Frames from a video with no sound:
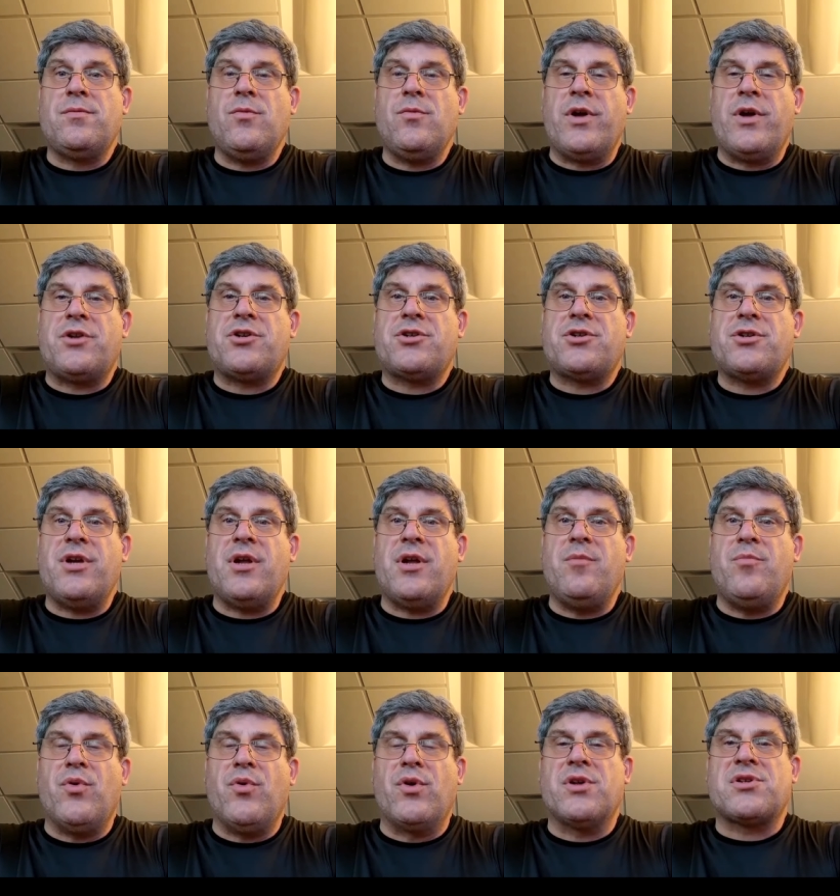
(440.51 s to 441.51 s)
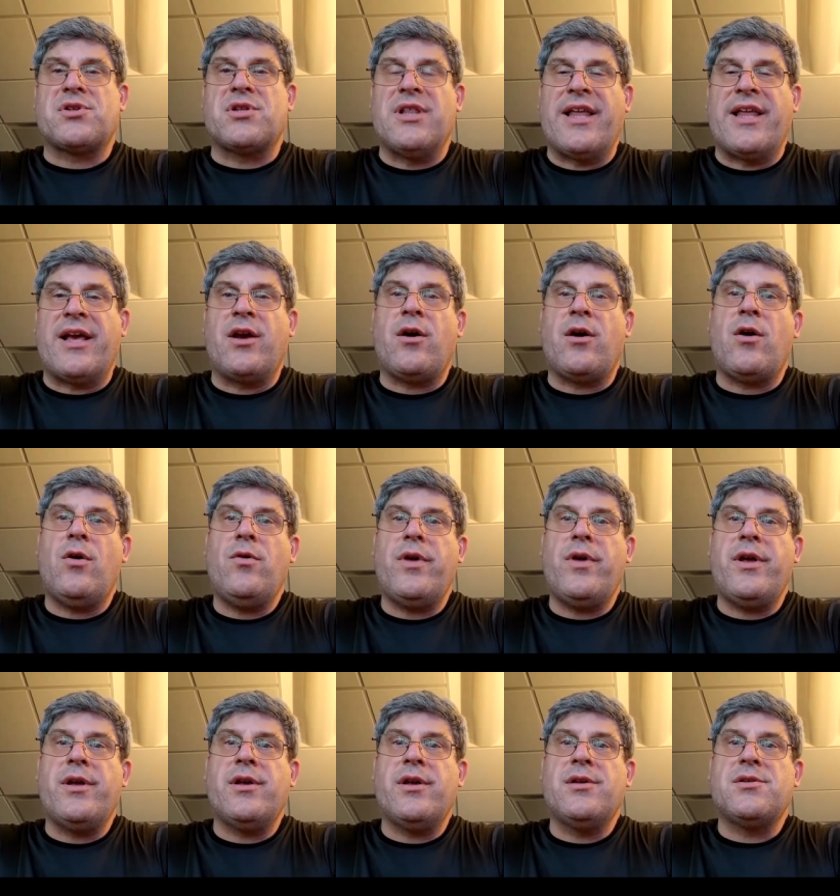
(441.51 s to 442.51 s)
which in Buddhist lingo
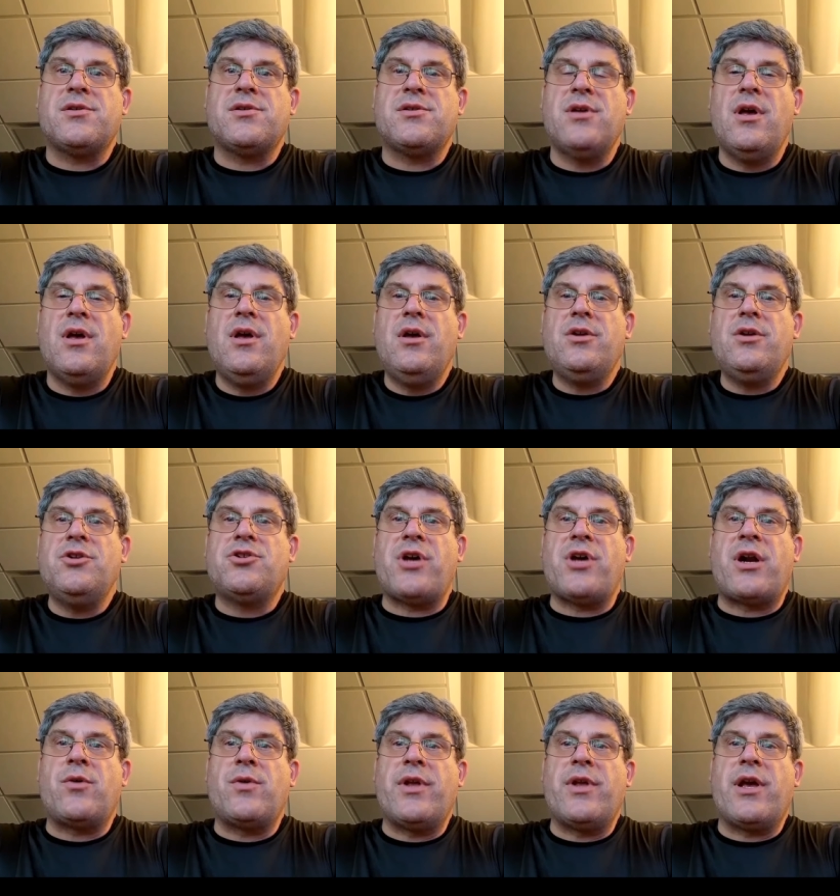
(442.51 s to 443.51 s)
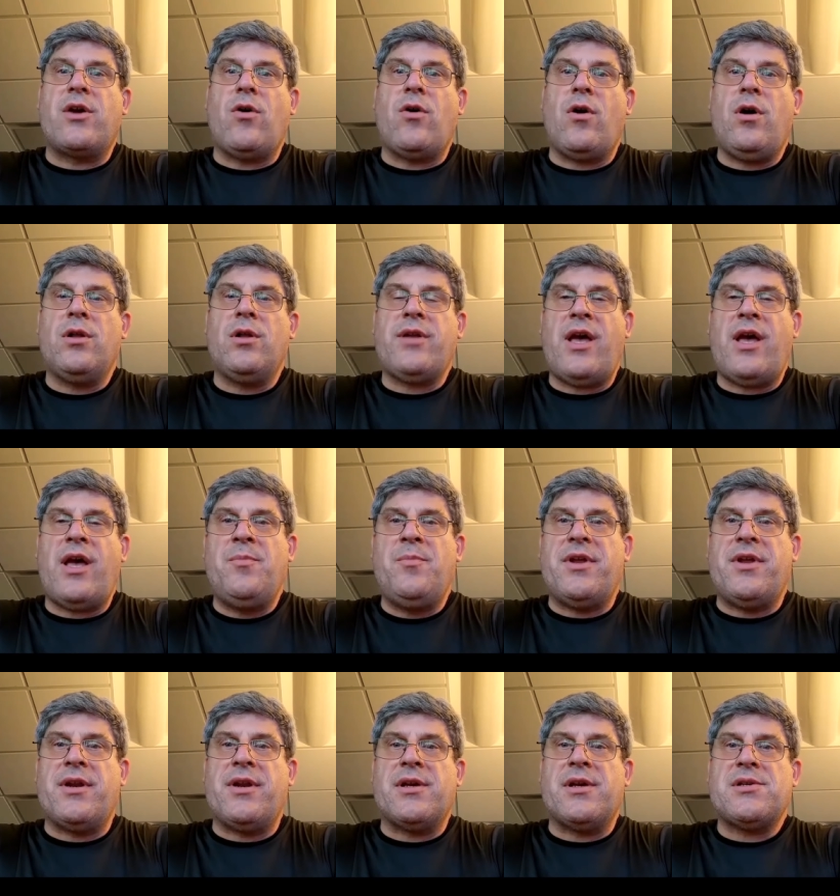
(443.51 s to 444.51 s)
is generally called
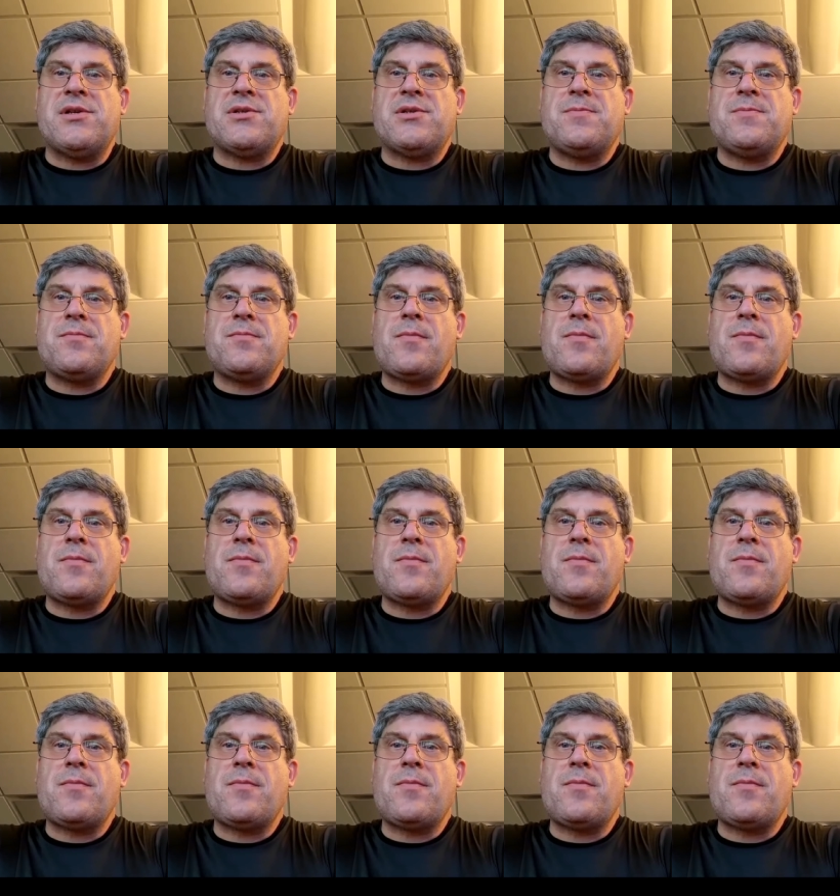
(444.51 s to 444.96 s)
emptiness.